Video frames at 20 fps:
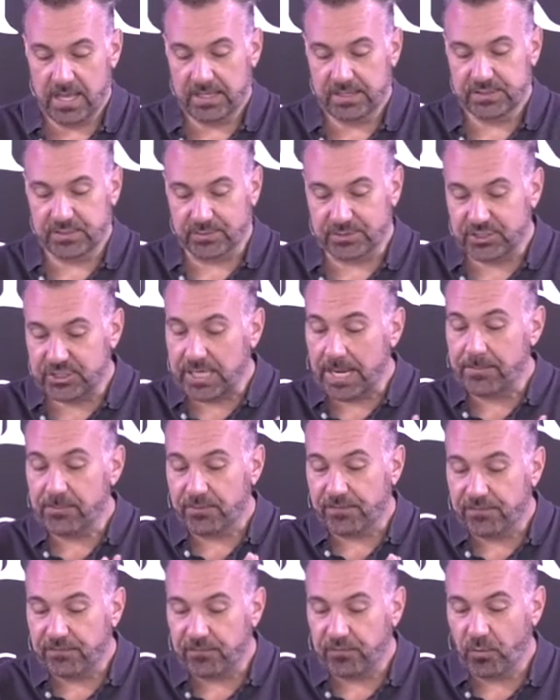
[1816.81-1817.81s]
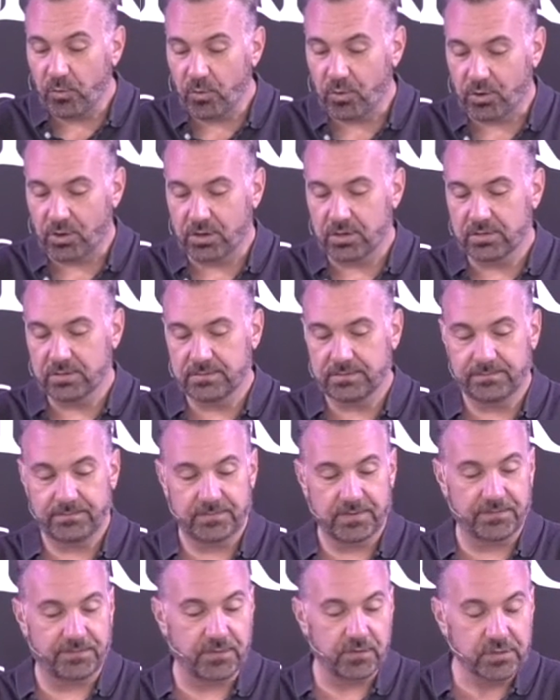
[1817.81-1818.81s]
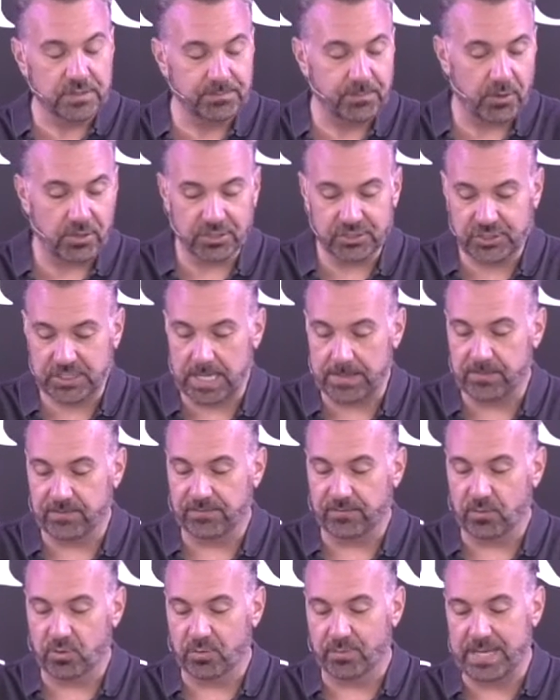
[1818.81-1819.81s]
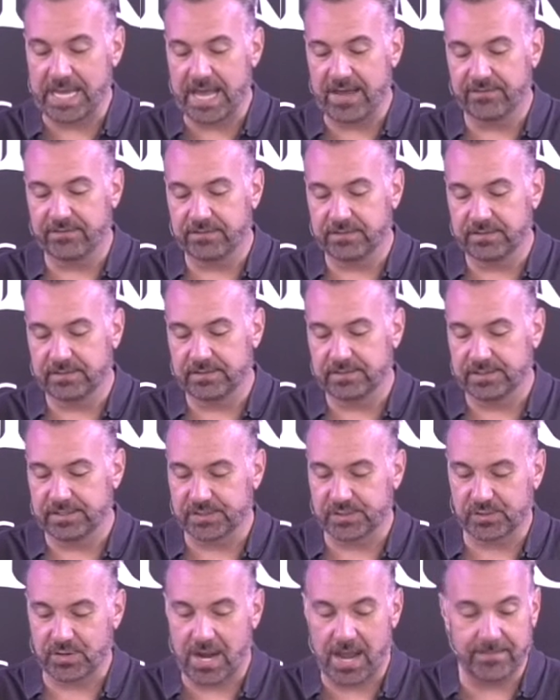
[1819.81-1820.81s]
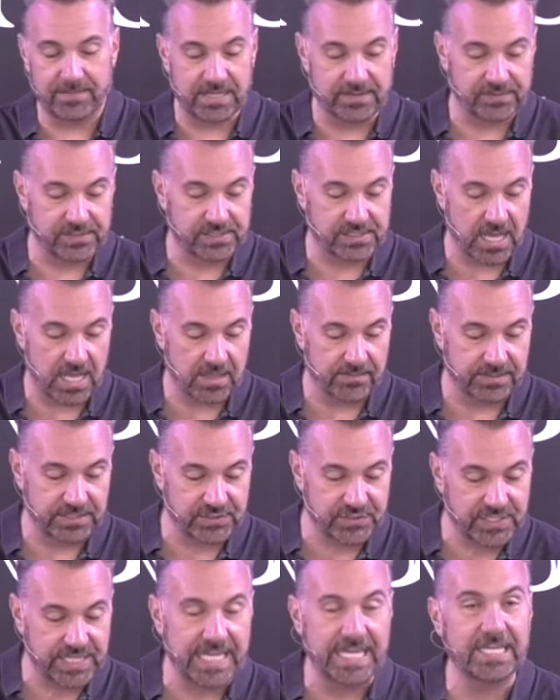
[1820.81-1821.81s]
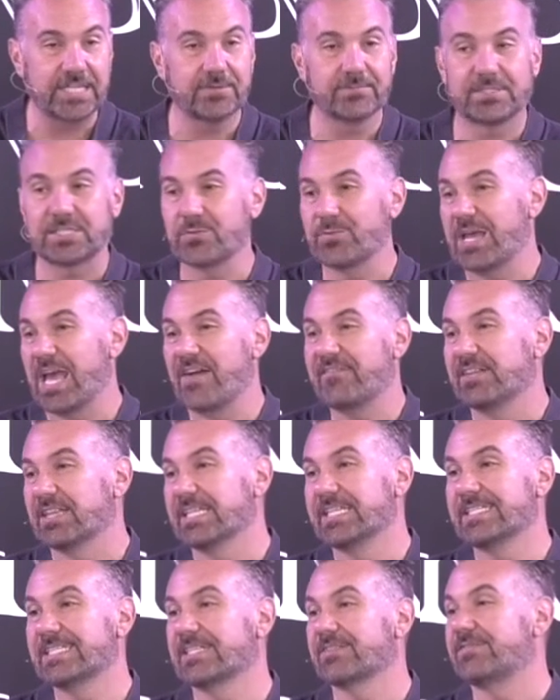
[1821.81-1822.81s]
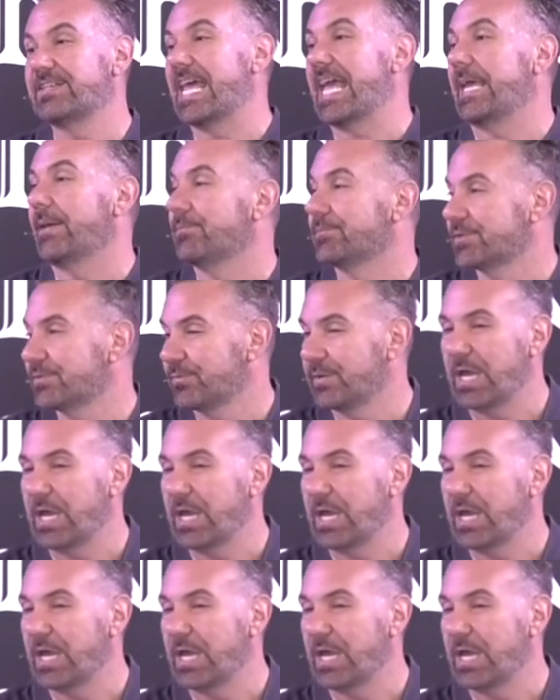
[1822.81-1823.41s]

So in chapter 4, the first part of chapter 4, we have describing of Solomon's kingdom, so we have a list of names.